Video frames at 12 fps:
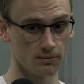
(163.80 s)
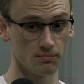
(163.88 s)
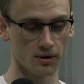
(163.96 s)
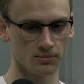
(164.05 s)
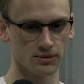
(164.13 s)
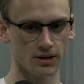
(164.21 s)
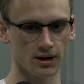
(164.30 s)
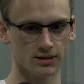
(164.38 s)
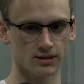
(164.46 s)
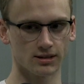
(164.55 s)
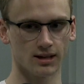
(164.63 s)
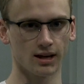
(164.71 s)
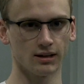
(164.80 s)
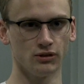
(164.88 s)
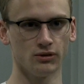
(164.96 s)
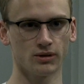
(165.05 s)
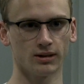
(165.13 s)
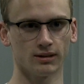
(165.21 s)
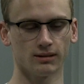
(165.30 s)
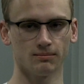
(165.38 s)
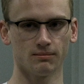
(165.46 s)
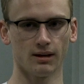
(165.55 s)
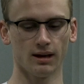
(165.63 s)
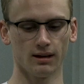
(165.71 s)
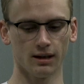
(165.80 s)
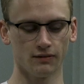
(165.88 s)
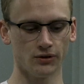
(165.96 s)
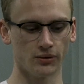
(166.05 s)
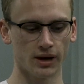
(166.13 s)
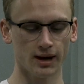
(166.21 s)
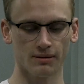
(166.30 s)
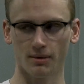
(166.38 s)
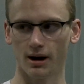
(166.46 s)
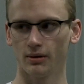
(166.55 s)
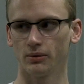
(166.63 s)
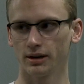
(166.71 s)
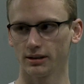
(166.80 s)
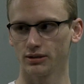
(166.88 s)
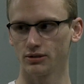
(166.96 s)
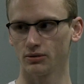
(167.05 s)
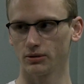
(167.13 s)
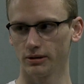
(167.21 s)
bump stocks is that if you can't buy one at the store,